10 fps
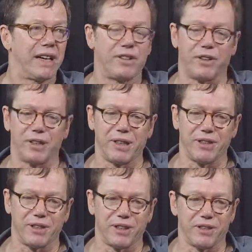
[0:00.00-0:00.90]
And
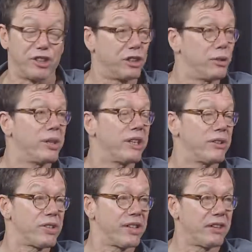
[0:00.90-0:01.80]
you're deluding
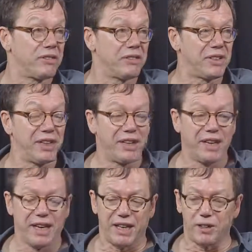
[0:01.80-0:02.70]
yourself,
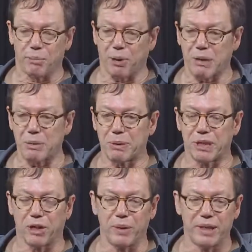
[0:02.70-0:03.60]
and you're probably
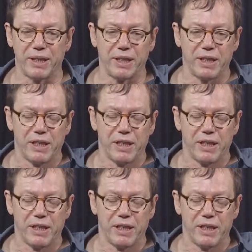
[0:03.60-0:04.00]
going.